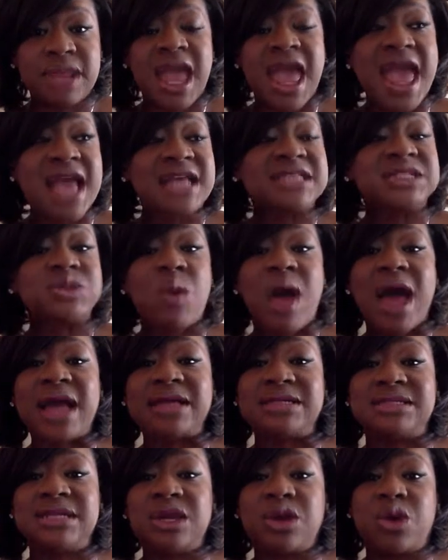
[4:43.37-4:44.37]

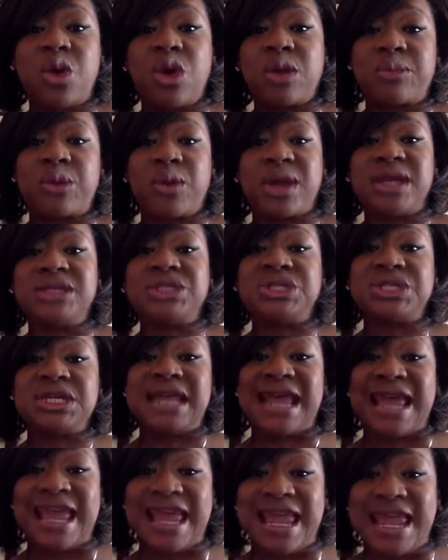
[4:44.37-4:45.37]
XYZ
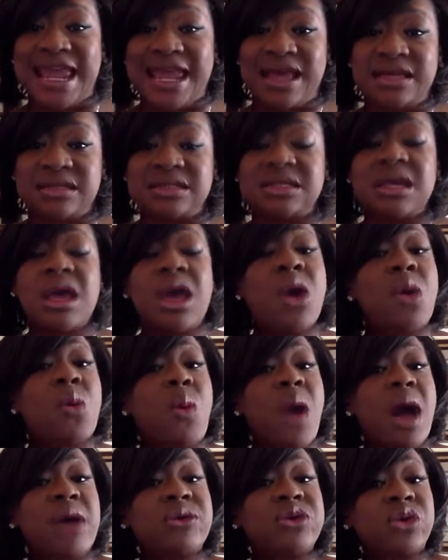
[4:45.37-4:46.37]
Corporation is.
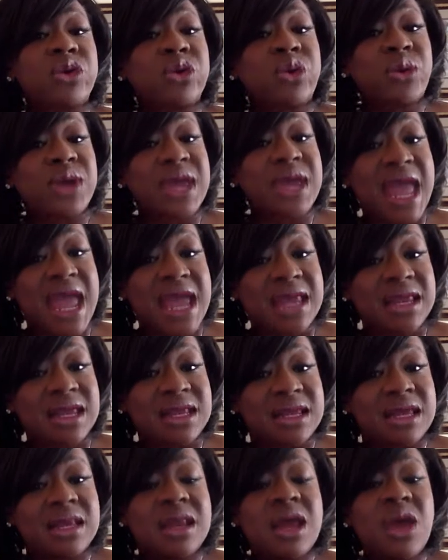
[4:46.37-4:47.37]
While you're creating
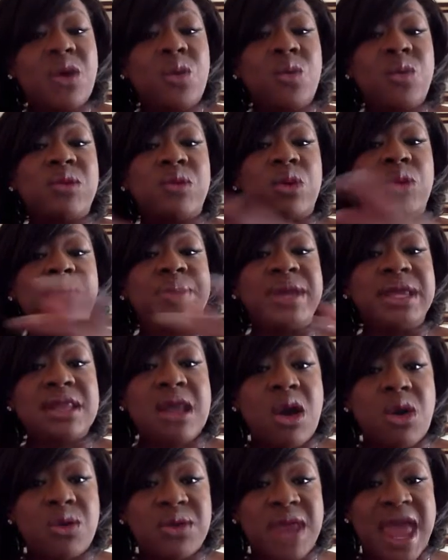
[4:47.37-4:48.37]
it, we will be
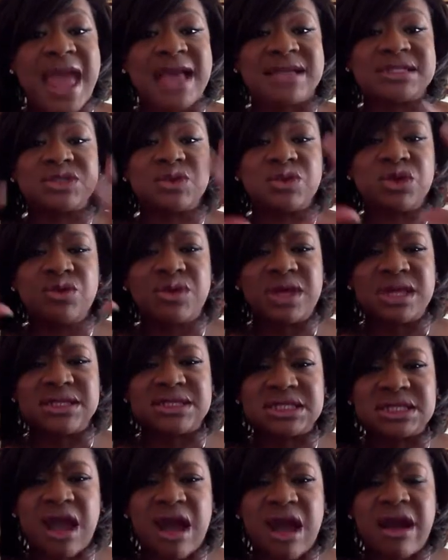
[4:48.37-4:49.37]
known as. So you can
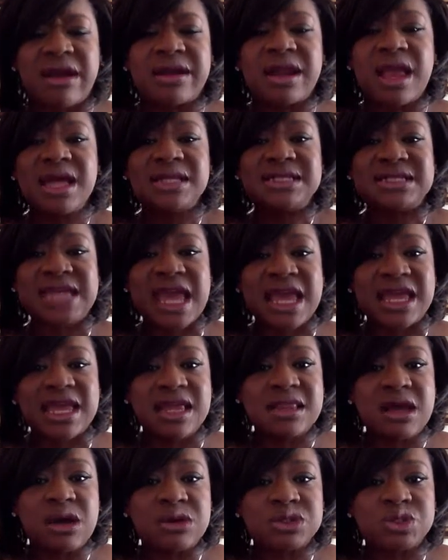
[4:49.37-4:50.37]
start
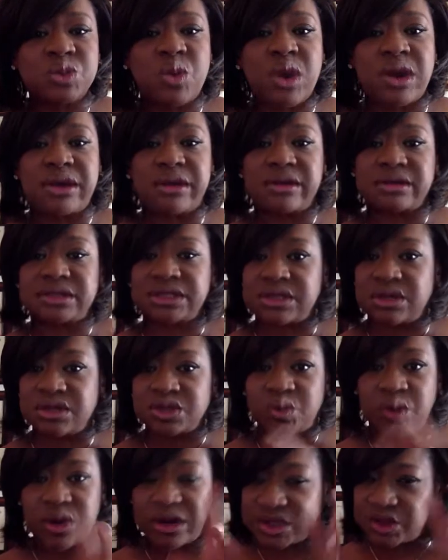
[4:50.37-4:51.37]
taking those words,
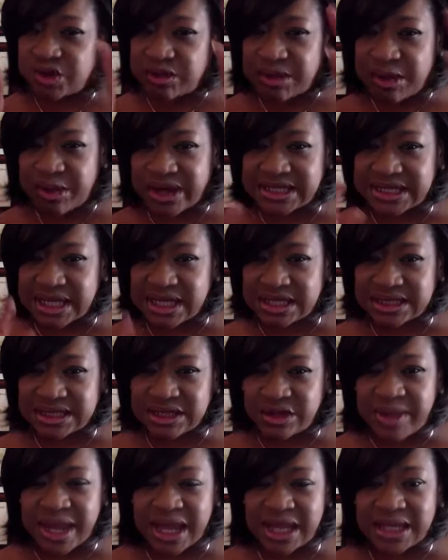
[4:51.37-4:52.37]
remember I said as they're
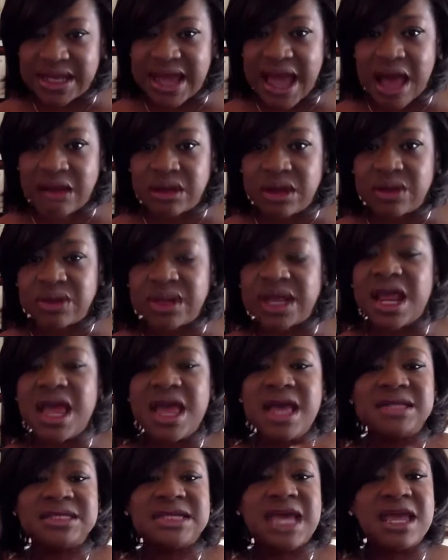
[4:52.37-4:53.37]
being downloaded,
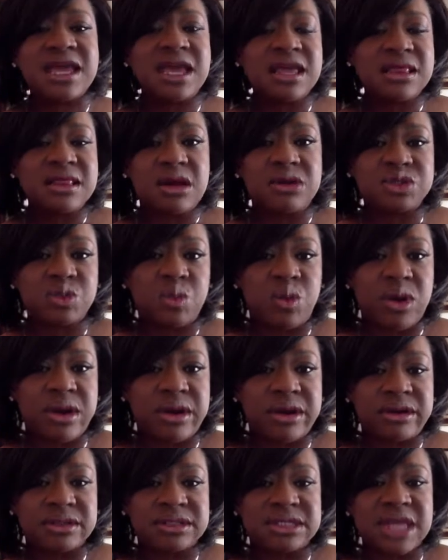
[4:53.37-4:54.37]
taking those
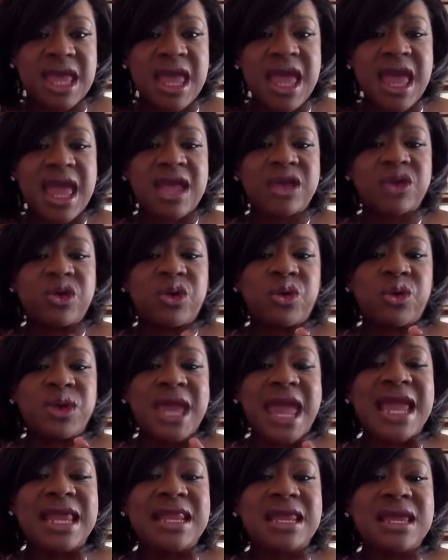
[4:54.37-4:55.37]
words and
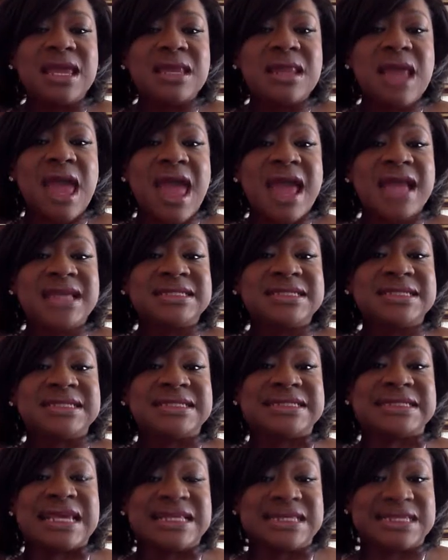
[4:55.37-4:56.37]
creating a
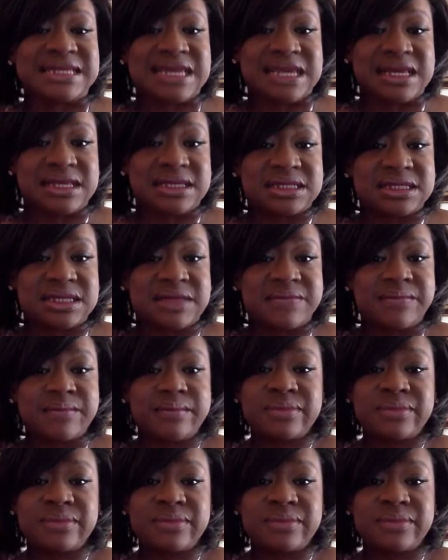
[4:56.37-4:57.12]
sentence,